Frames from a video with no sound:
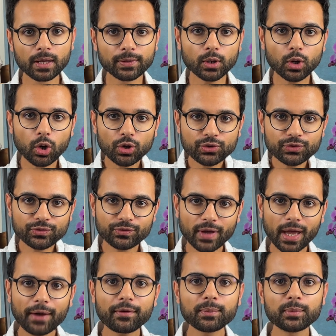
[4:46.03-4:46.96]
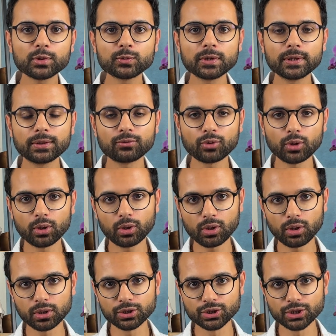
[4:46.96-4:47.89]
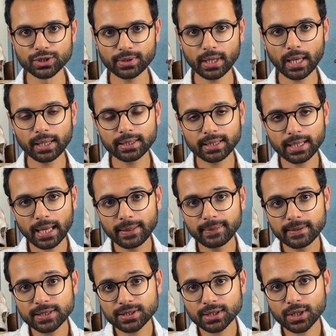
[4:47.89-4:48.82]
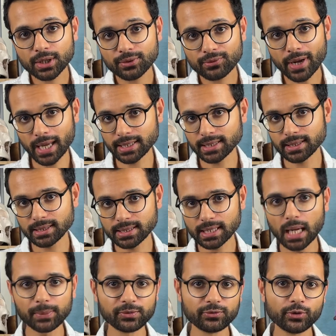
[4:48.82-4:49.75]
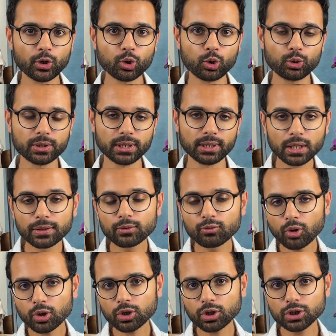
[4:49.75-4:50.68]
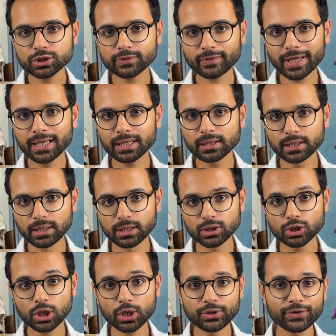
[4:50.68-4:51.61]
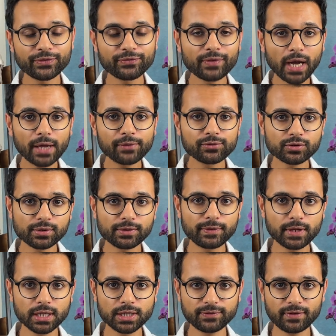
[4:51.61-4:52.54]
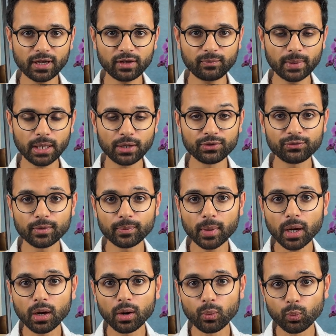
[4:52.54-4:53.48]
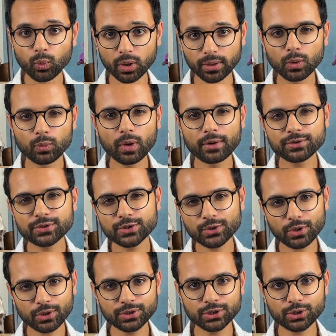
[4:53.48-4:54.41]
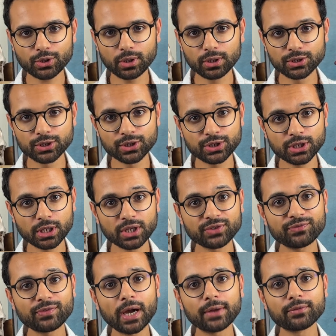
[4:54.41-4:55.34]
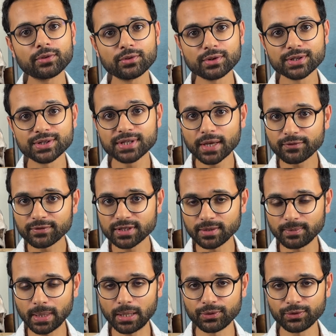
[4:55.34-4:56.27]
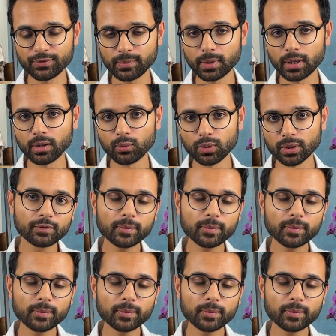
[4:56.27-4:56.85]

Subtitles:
The costs vary between the Royal Colleges, and again, these are correct at the time of recording. The Royal College of England charges £535 for part 1, whereas the Scottish Colleges charge £570 for part 1.